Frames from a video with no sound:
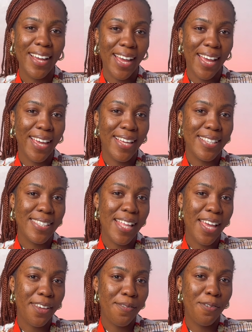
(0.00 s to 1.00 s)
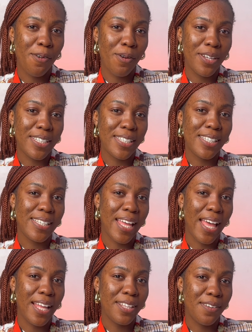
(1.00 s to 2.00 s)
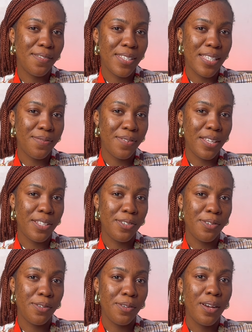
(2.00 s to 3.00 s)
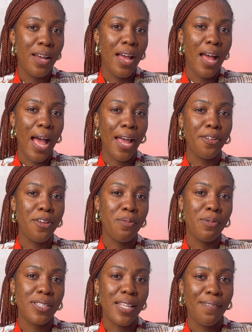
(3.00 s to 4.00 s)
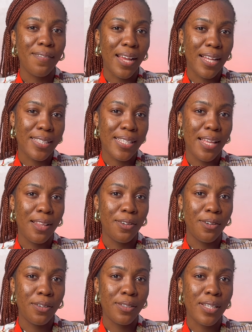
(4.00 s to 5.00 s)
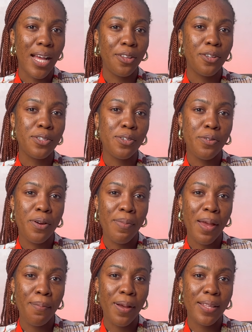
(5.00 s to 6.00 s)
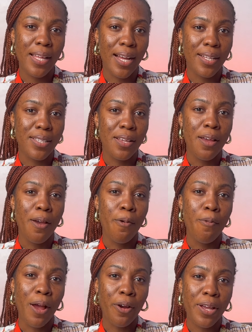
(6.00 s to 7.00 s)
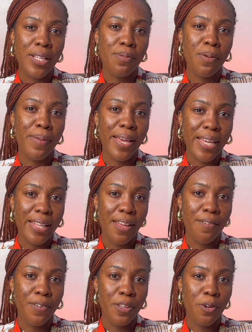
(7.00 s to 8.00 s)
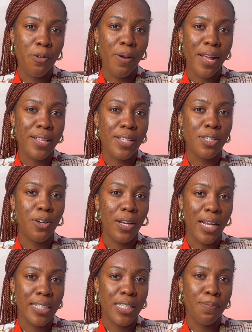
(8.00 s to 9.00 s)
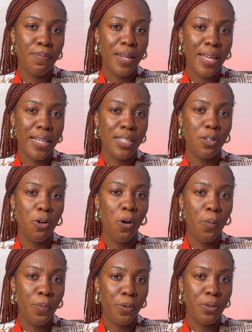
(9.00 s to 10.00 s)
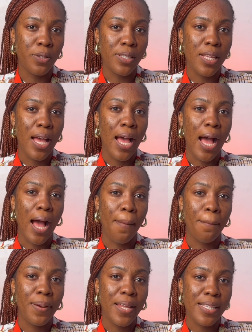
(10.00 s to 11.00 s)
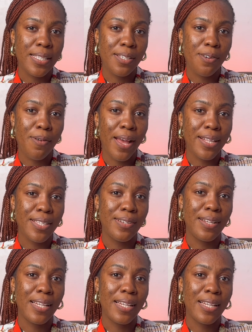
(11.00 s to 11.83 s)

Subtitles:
guys, thank you for watching to the end of this video. I know you must have learned a lot, and also remember that we are going to be making a video when the scholarship link opens, and please do well to